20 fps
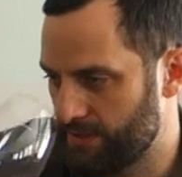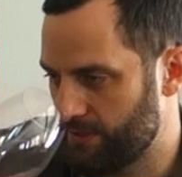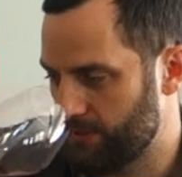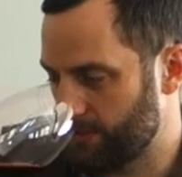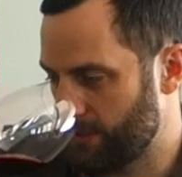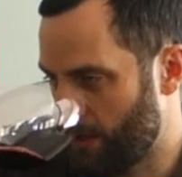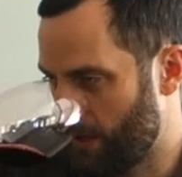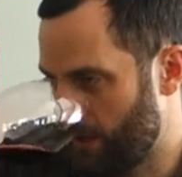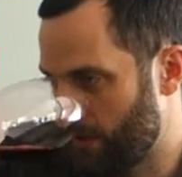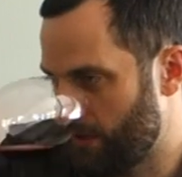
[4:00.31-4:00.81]
is
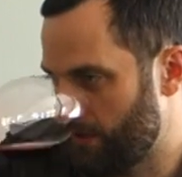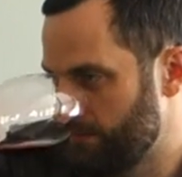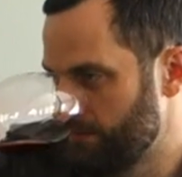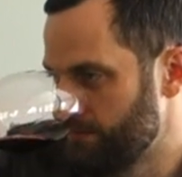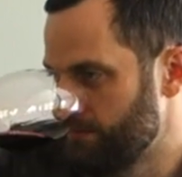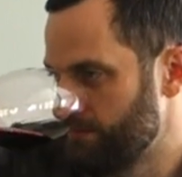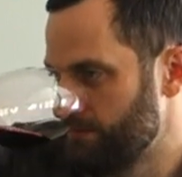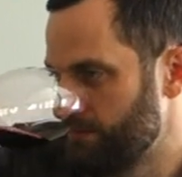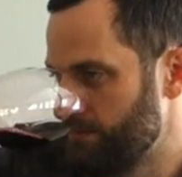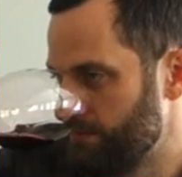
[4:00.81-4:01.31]
so
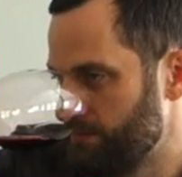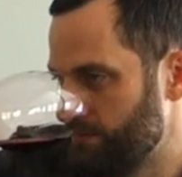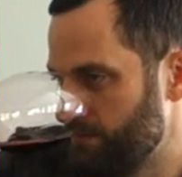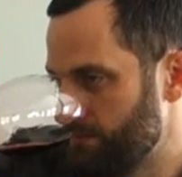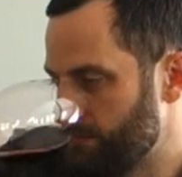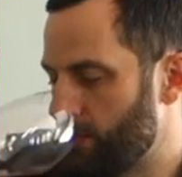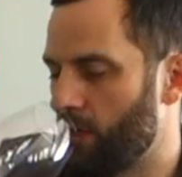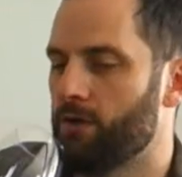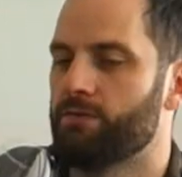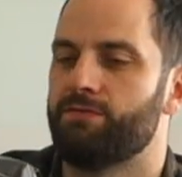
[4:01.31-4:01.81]

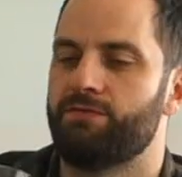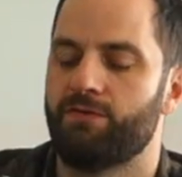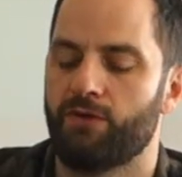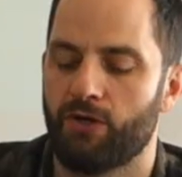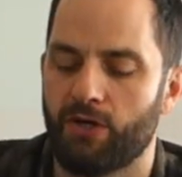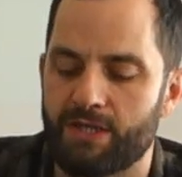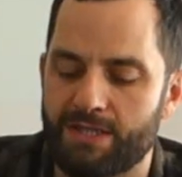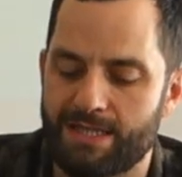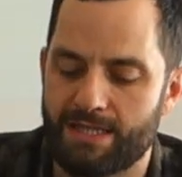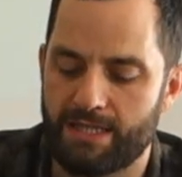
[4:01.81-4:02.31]

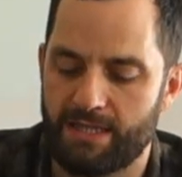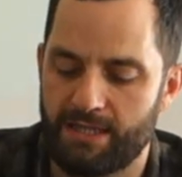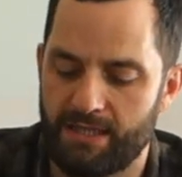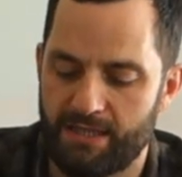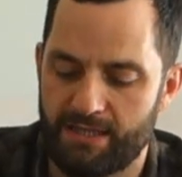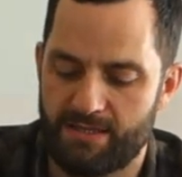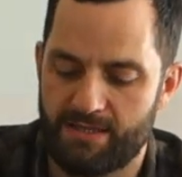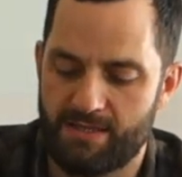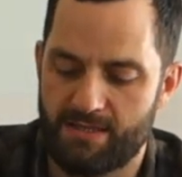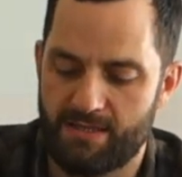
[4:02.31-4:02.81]
overt in
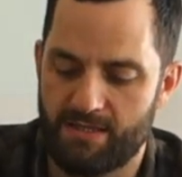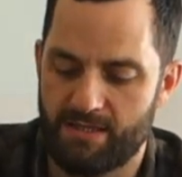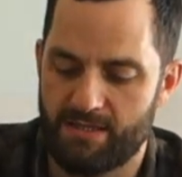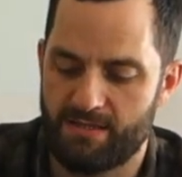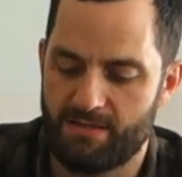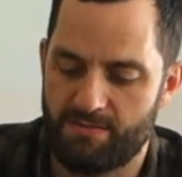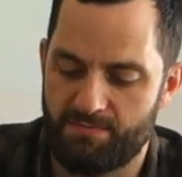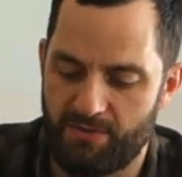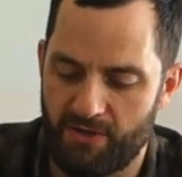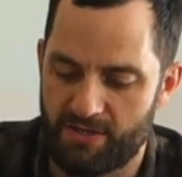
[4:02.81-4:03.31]
its,
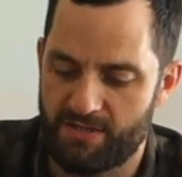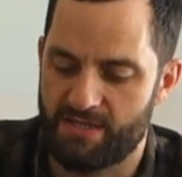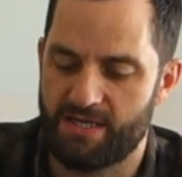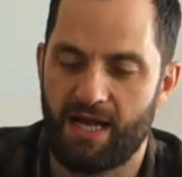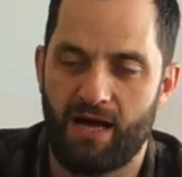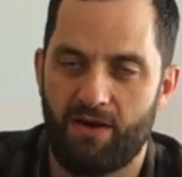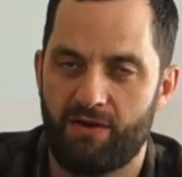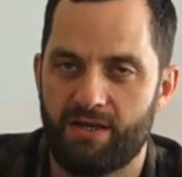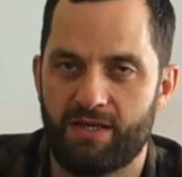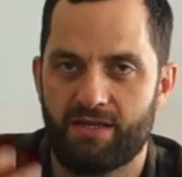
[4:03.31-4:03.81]
its
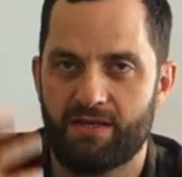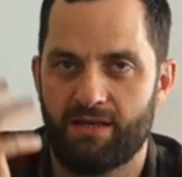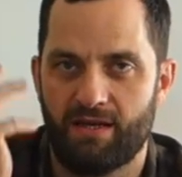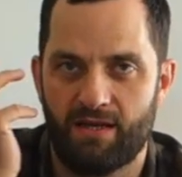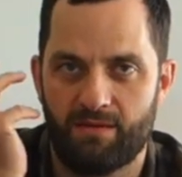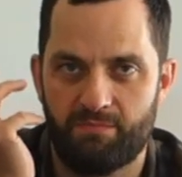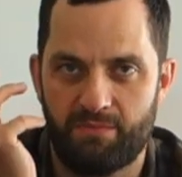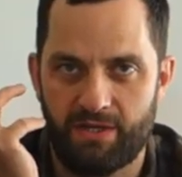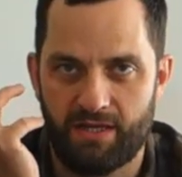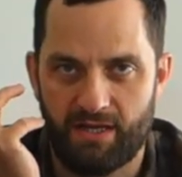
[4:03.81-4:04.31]
personality
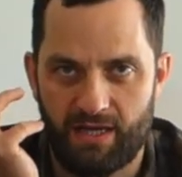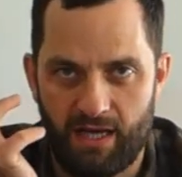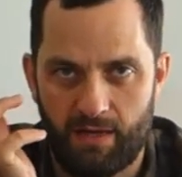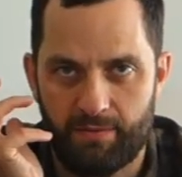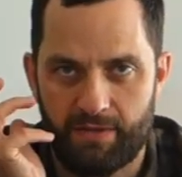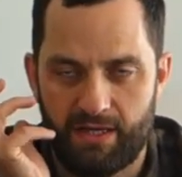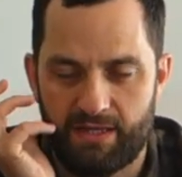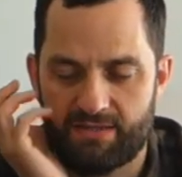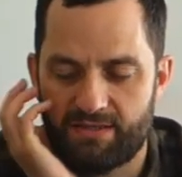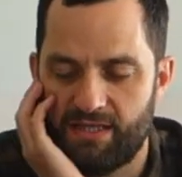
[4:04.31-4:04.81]
at being
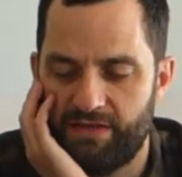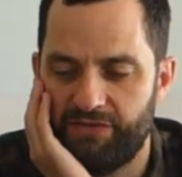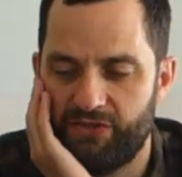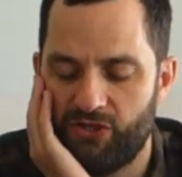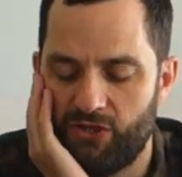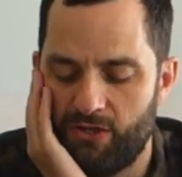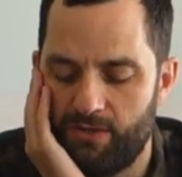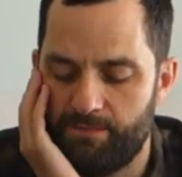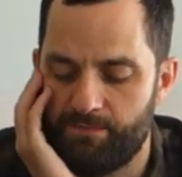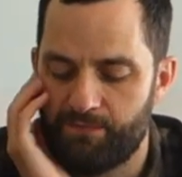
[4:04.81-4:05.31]
Cabernet
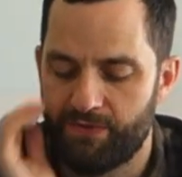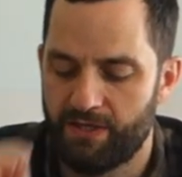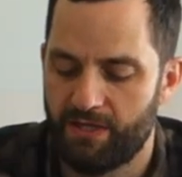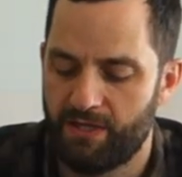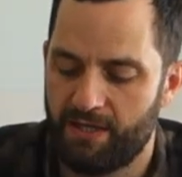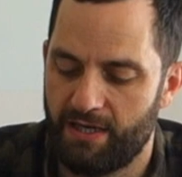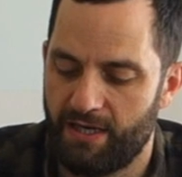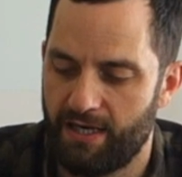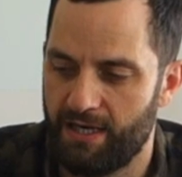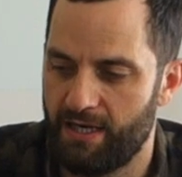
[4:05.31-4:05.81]
Sauvignon.
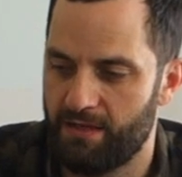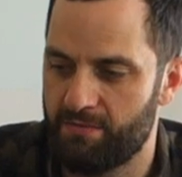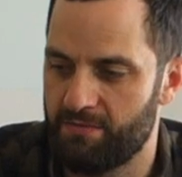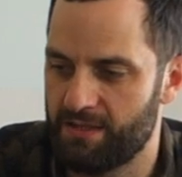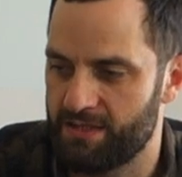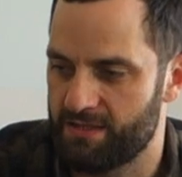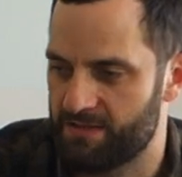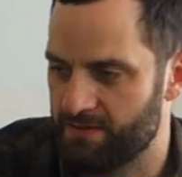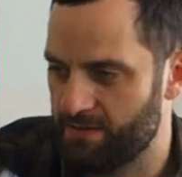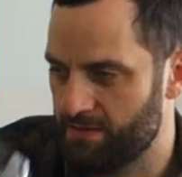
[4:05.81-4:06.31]

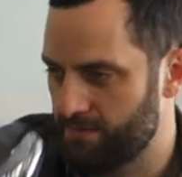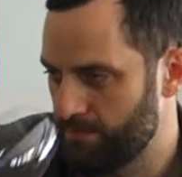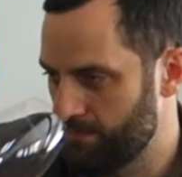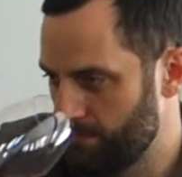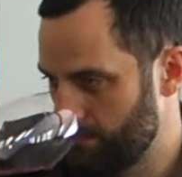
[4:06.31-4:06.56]
Um, it's